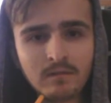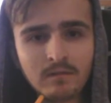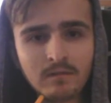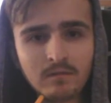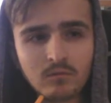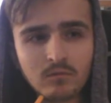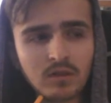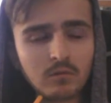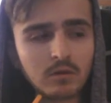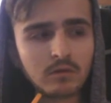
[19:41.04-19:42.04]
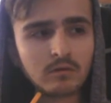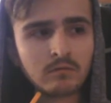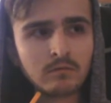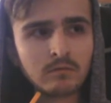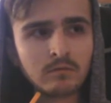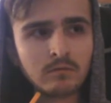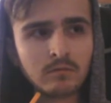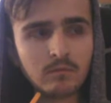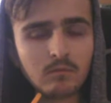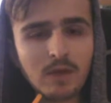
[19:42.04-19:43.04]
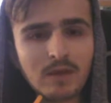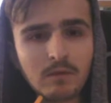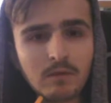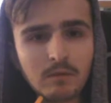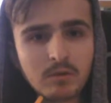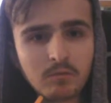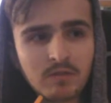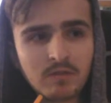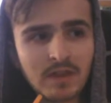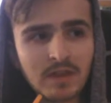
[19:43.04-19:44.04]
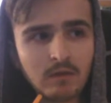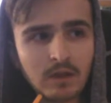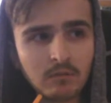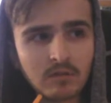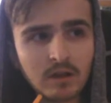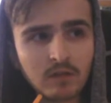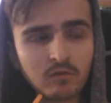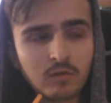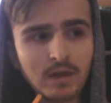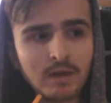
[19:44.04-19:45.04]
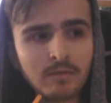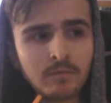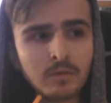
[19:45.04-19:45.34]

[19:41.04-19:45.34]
Anyway, when you're breathing in and out, it helps your lungs do that to the full capacity.